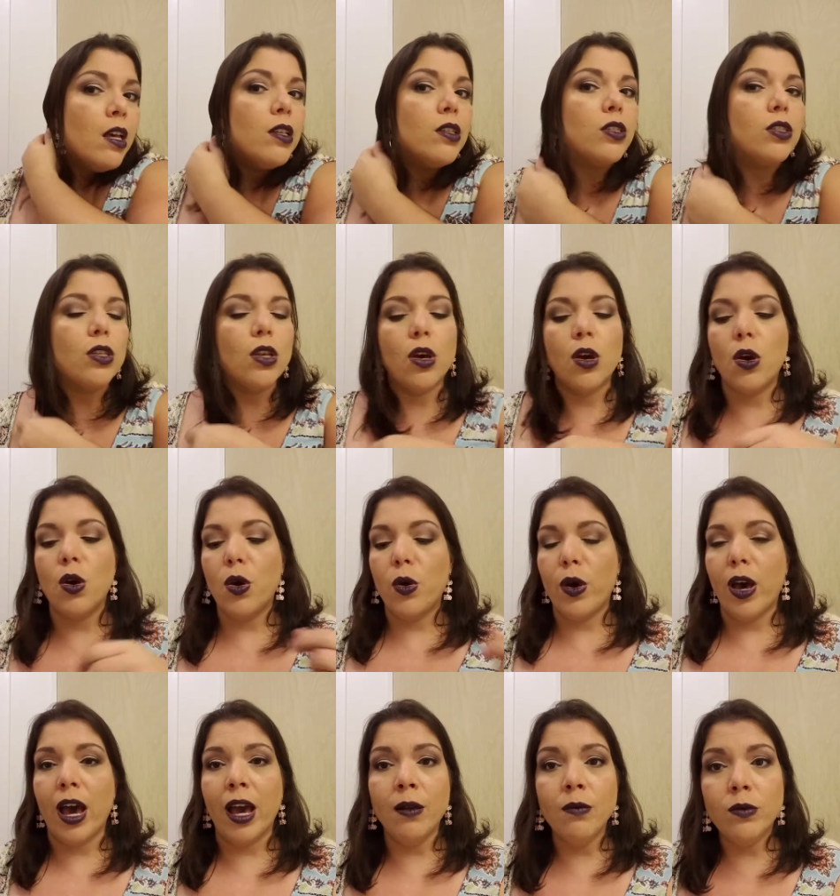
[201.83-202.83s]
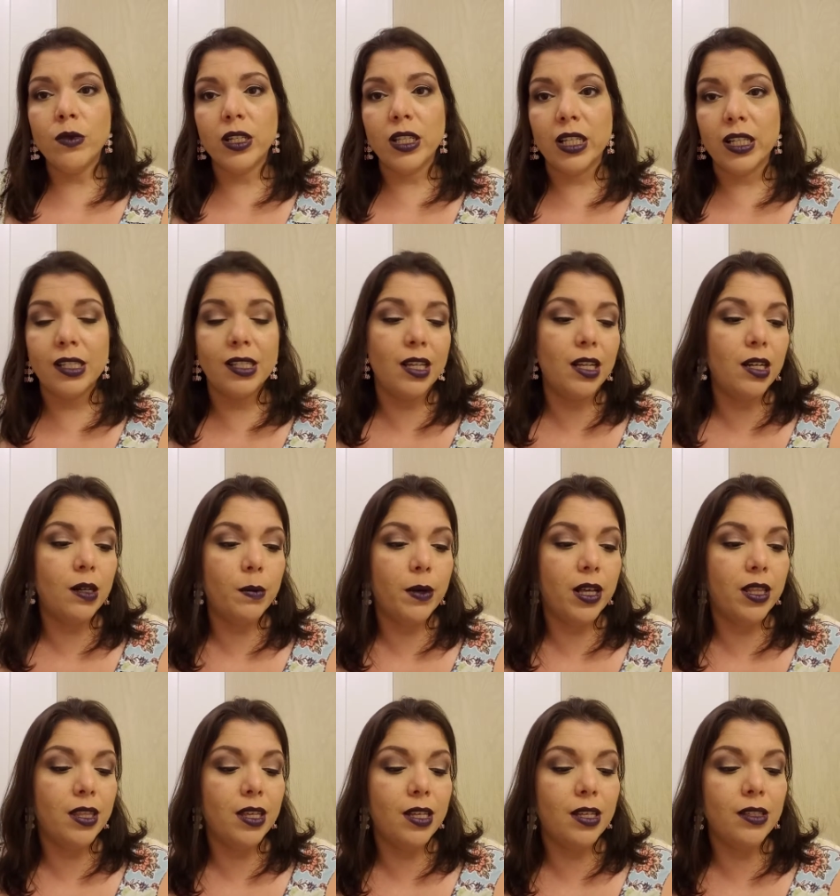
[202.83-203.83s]
So I'm really excited
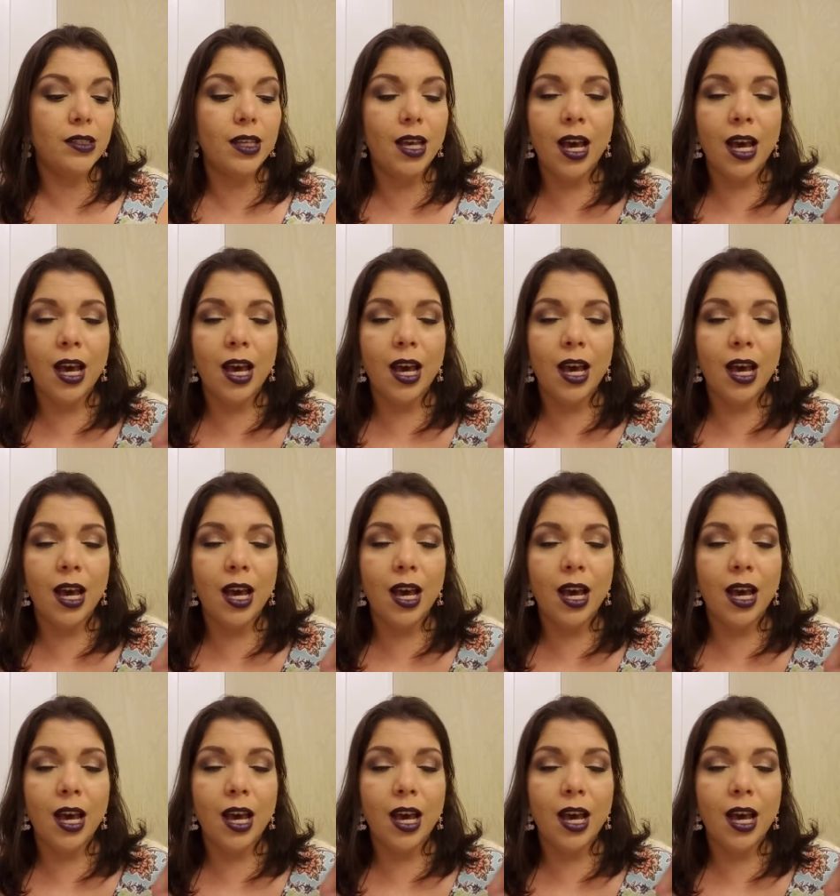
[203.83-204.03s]
about this.